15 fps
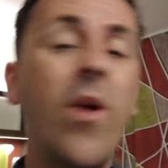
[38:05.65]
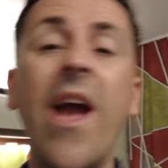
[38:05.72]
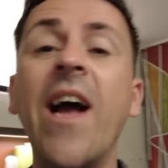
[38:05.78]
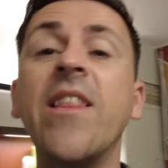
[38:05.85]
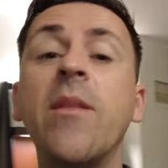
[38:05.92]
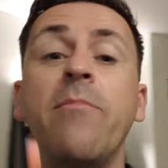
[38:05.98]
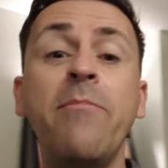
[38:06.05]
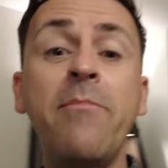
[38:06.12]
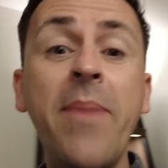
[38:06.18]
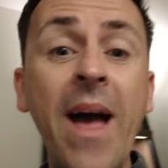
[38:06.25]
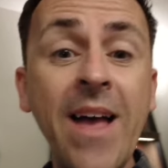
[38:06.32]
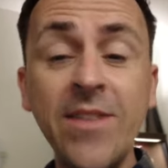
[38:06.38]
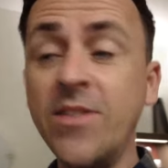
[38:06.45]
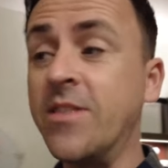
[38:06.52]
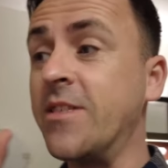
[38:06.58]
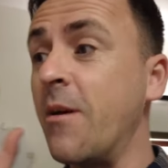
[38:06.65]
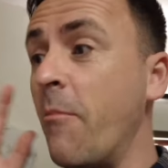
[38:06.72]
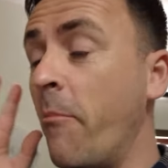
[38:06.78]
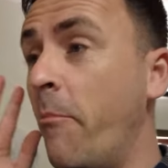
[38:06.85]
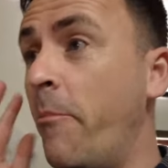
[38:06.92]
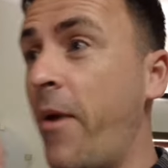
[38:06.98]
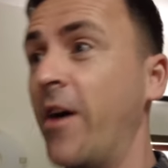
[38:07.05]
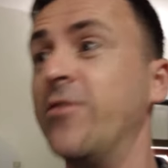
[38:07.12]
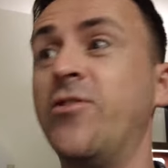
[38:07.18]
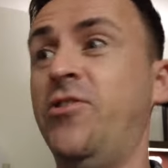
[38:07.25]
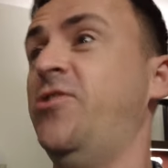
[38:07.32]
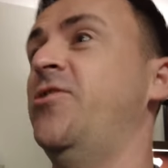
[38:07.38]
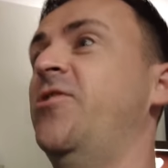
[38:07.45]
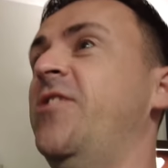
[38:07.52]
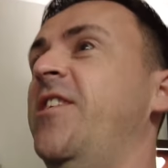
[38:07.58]
We had the best
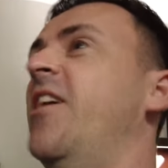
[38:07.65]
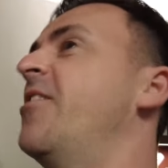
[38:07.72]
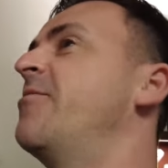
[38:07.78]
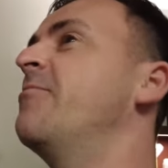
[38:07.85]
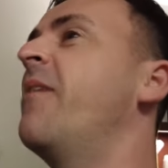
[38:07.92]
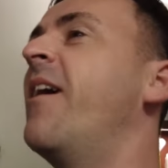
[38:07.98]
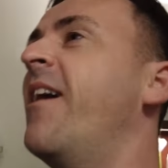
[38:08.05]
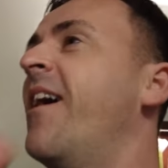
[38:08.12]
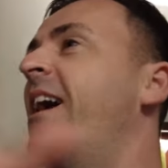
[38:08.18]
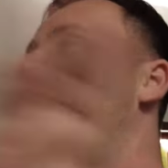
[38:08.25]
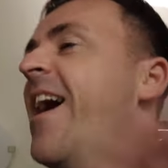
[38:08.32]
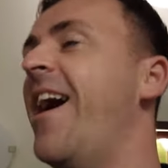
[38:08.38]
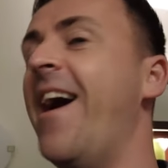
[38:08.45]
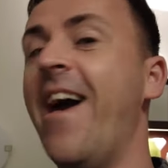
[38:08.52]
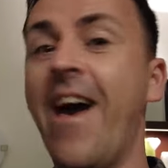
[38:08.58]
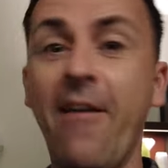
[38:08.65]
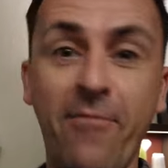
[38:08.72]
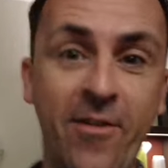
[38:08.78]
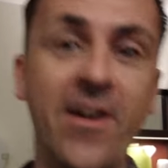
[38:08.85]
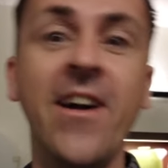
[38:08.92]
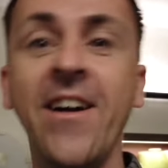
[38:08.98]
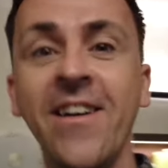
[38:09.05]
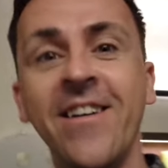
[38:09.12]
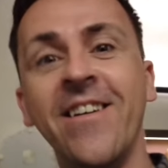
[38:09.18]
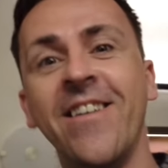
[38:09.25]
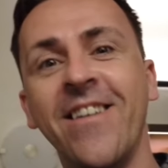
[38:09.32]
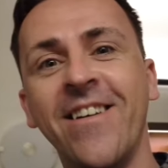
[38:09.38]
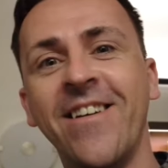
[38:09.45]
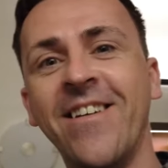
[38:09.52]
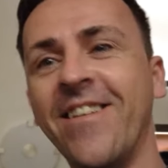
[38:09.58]
bus journey home ever.
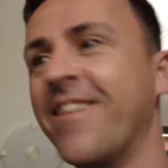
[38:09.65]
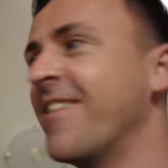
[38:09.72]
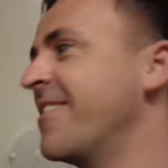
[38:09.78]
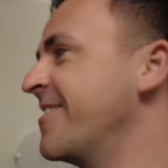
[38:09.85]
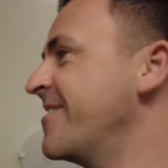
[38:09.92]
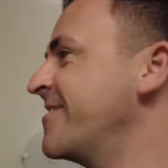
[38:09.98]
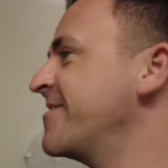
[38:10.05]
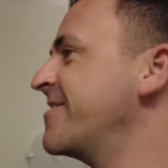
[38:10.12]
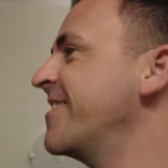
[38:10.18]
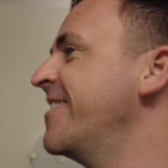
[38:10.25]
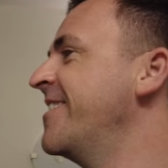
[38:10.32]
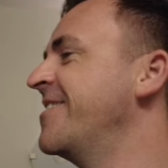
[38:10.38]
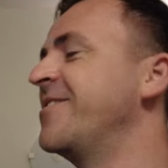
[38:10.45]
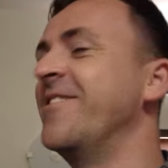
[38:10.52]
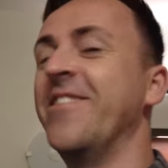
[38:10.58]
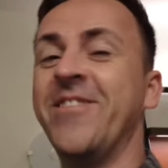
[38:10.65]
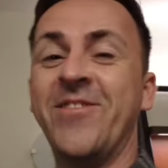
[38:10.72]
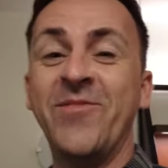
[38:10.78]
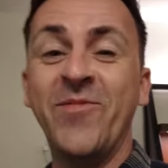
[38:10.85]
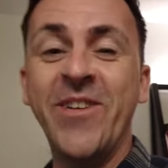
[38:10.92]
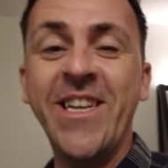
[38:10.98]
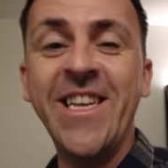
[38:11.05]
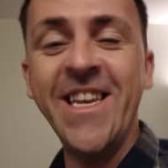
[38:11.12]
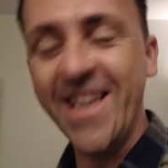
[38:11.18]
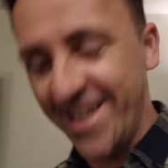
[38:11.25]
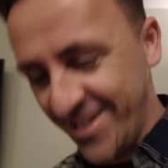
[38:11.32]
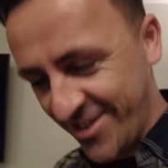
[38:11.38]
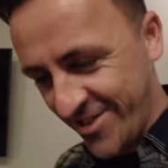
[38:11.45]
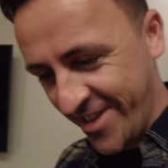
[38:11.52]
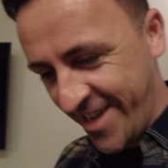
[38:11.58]
Shoot me. We
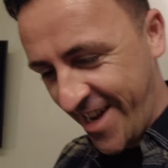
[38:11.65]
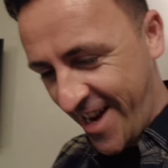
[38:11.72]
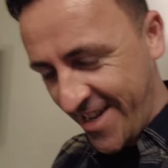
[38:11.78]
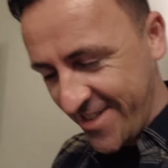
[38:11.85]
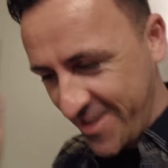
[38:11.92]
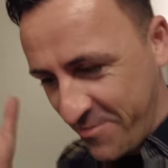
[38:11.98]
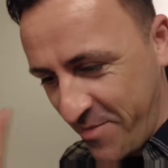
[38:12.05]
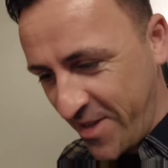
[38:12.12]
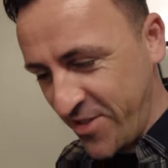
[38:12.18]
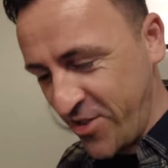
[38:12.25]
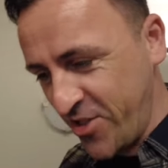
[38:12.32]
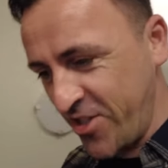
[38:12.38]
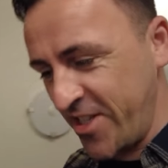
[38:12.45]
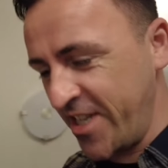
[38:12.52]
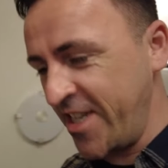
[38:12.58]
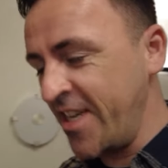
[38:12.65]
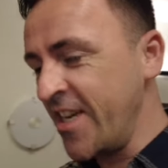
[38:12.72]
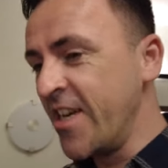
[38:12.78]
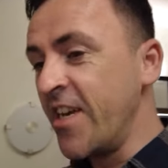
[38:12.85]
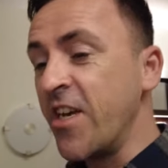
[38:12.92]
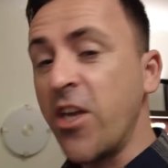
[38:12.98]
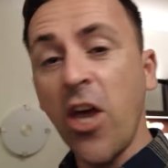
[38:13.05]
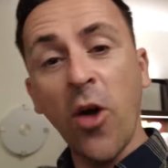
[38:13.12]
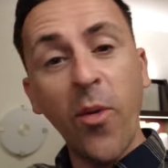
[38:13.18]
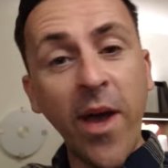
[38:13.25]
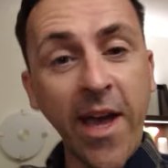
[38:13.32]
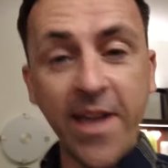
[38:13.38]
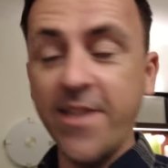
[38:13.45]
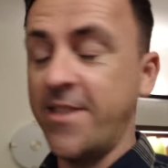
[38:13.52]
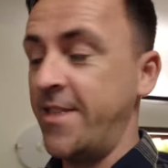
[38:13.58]
literally had the best journey
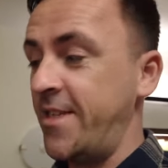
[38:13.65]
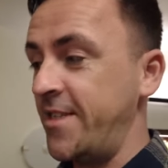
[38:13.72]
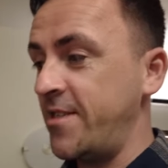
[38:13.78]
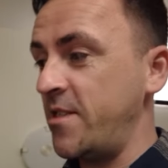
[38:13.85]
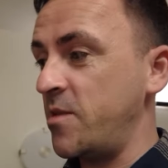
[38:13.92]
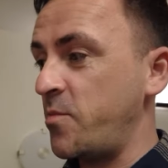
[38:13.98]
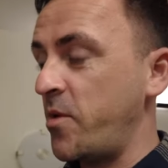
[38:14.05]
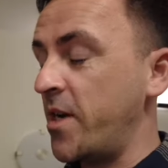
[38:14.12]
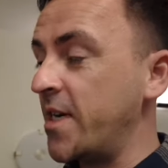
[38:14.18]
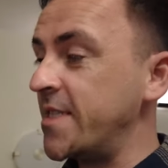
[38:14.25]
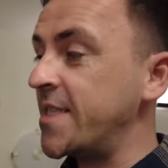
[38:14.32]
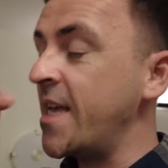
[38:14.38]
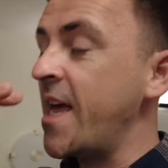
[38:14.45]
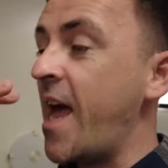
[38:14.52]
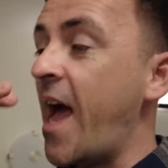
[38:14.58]
going to Disney Springs.